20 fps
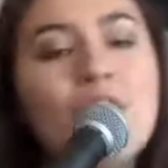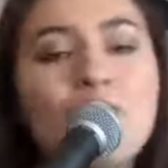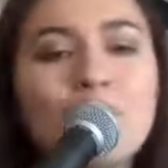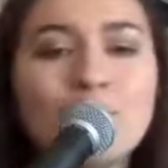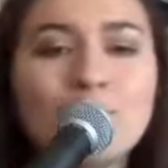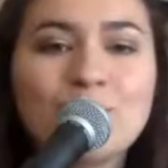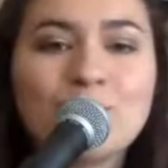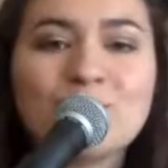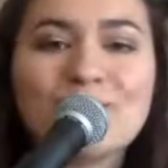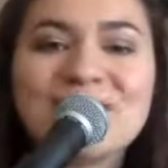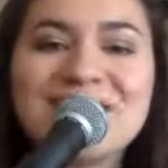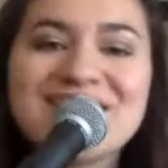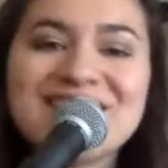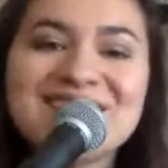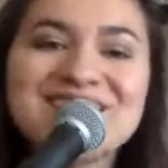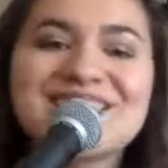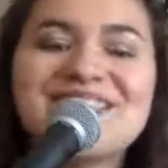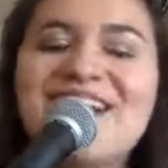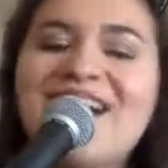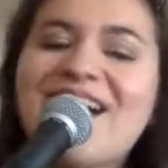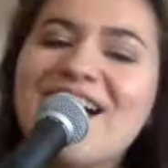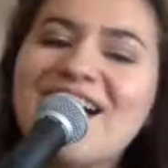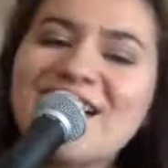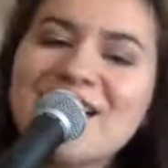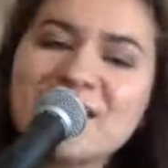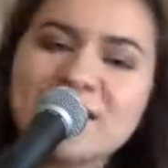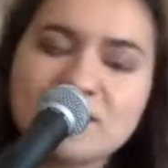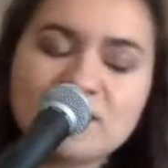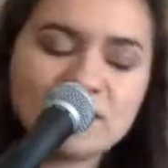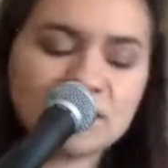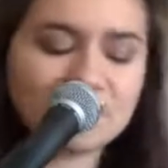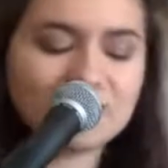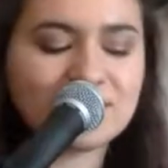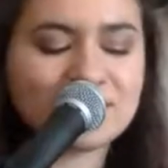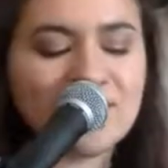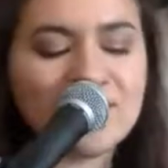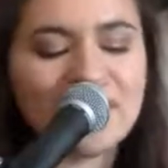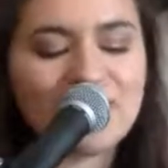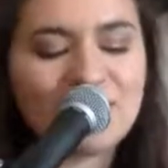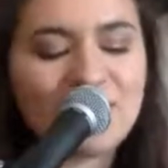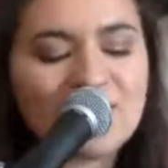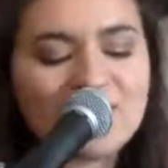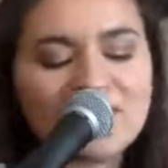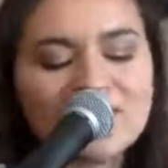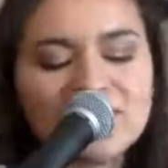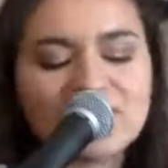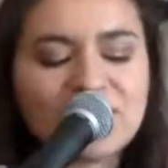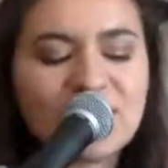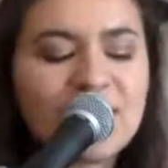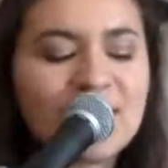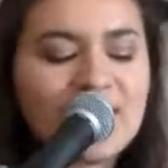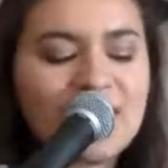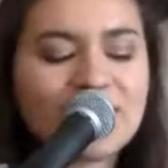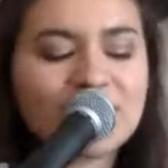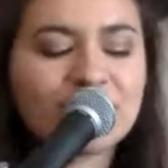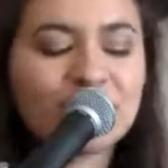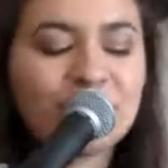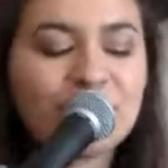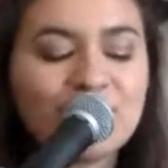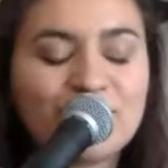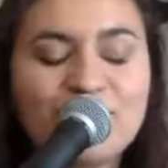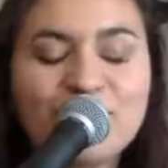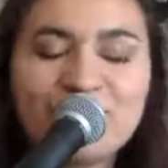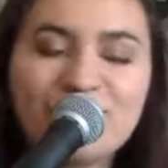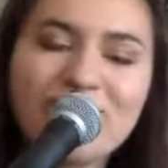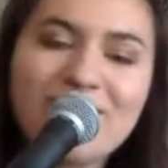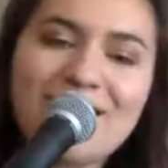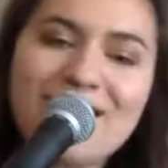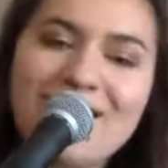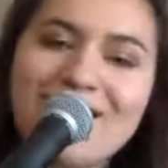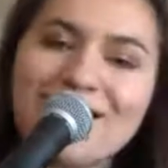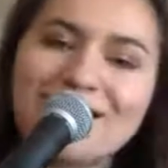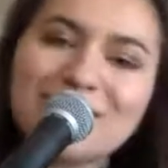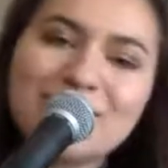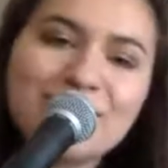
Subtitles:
Oh, my sights are set on the checkered flag.